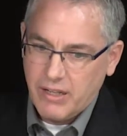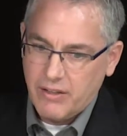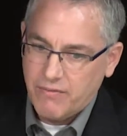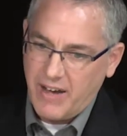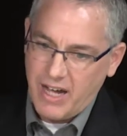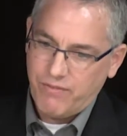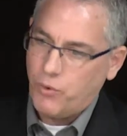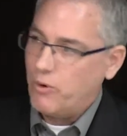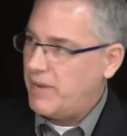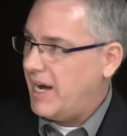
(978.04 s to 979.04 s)
The file
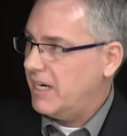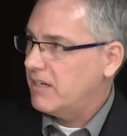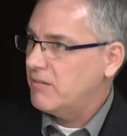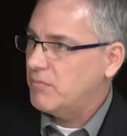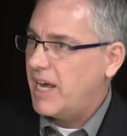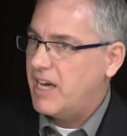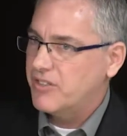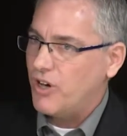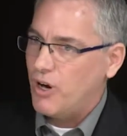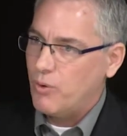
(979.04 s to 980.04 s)
format
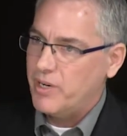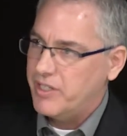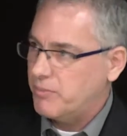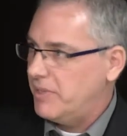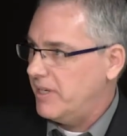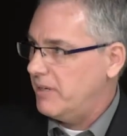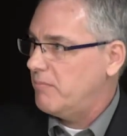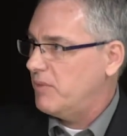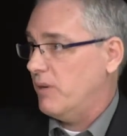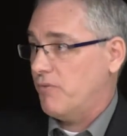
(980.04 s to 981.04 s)
has always been,
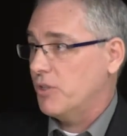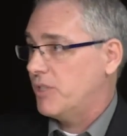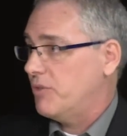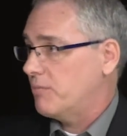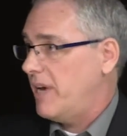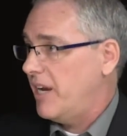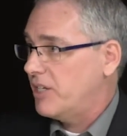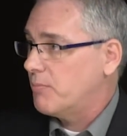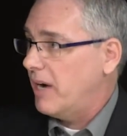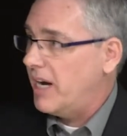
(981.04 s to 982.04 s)
first it was
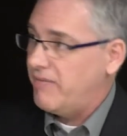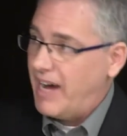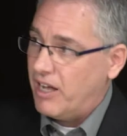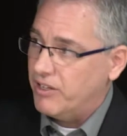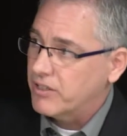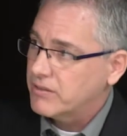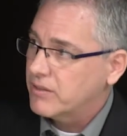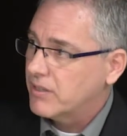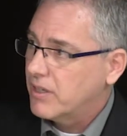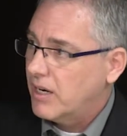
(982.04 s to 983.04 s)
managed by Valor.
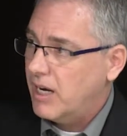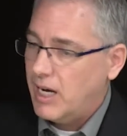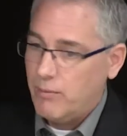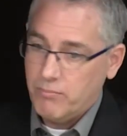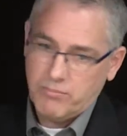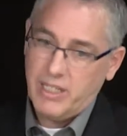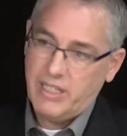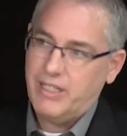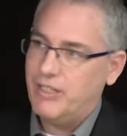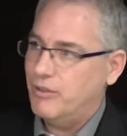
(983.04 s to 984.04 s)

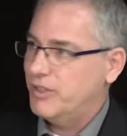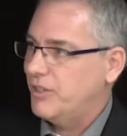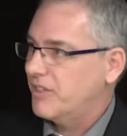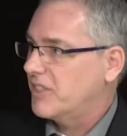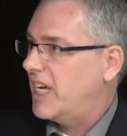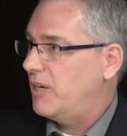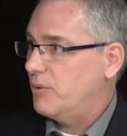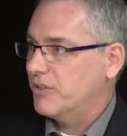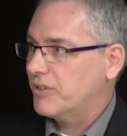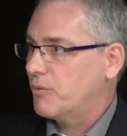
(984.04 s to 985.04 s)
You could say it
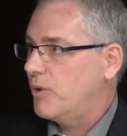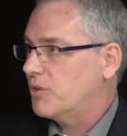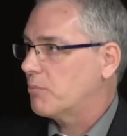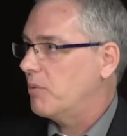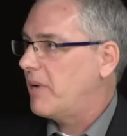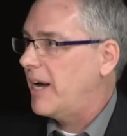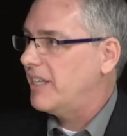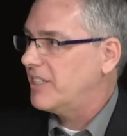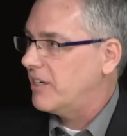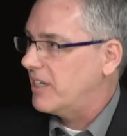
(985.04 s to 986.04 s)
was, quotes,
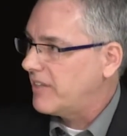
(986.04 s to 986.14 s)
proprietary at that point.